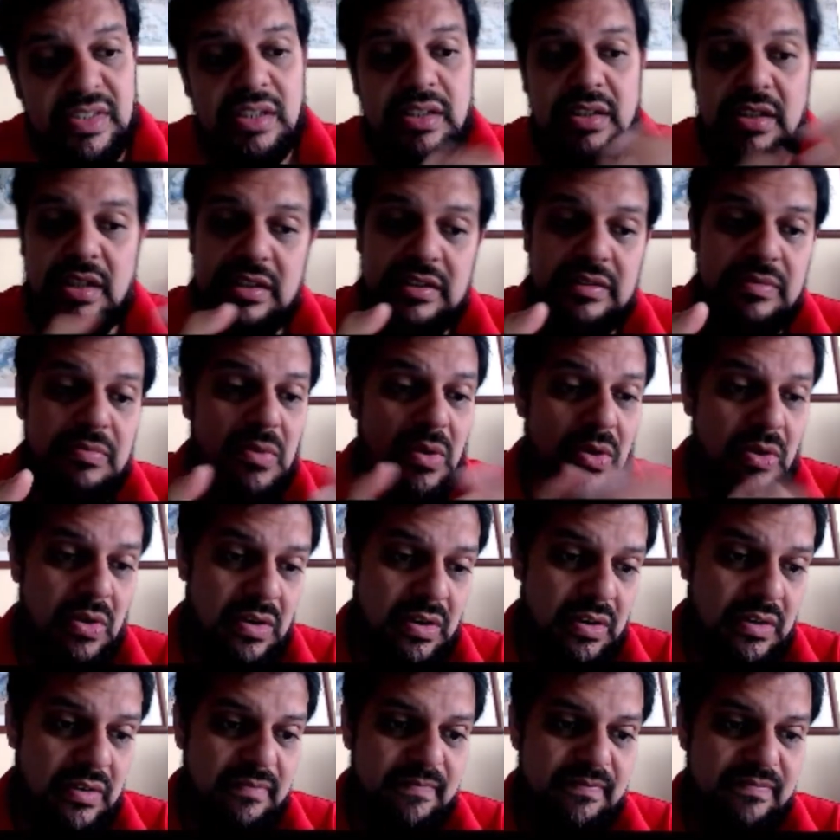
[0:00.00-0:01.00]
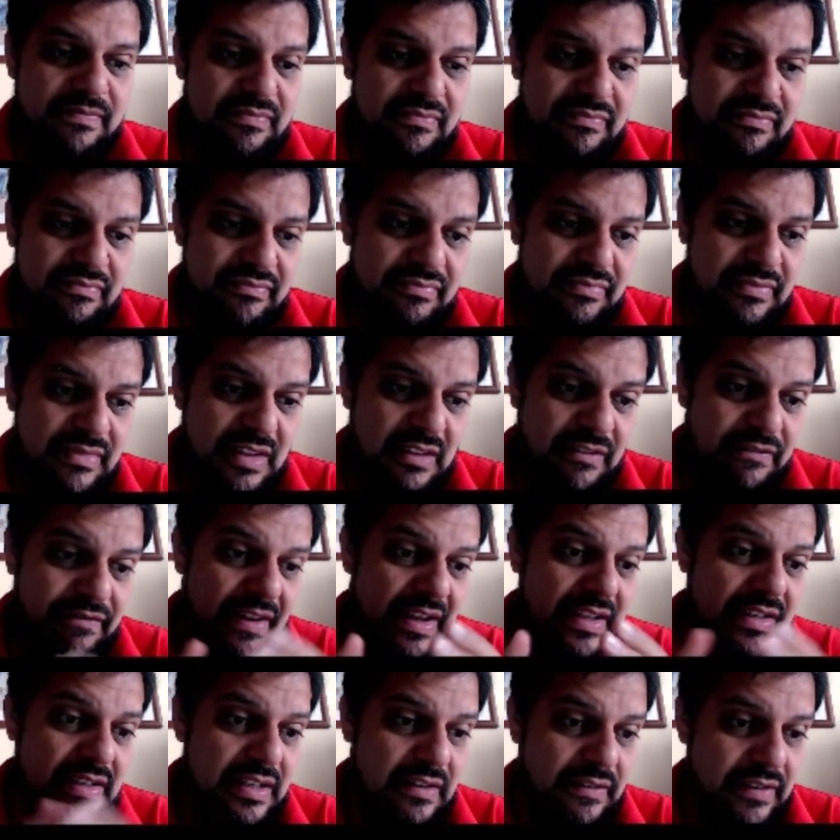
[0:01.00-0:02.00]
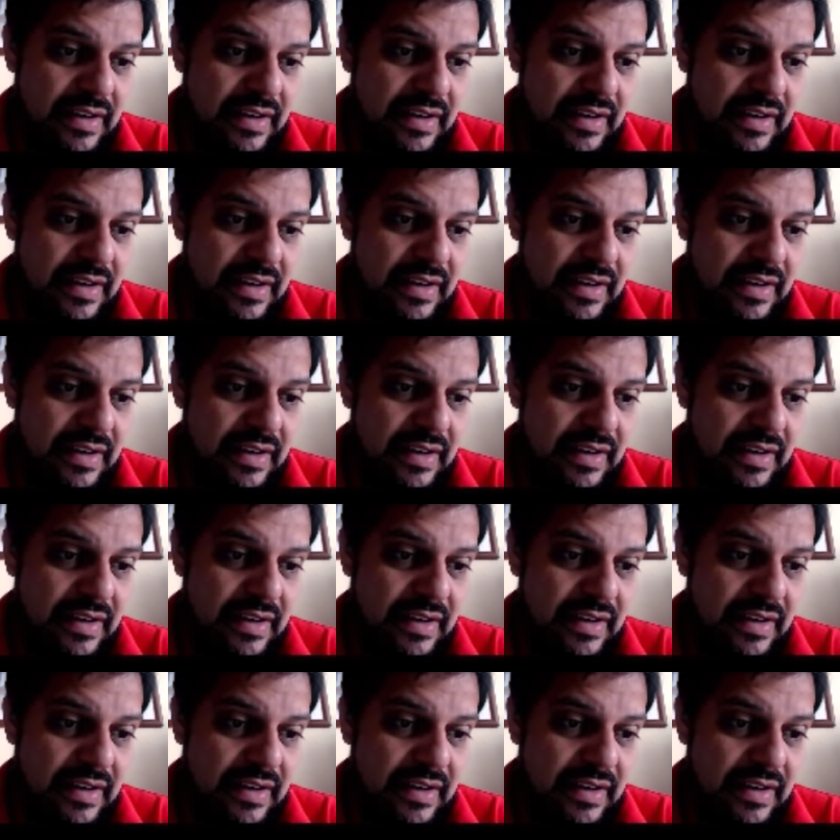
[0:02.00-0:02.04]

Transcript: it's more defensive,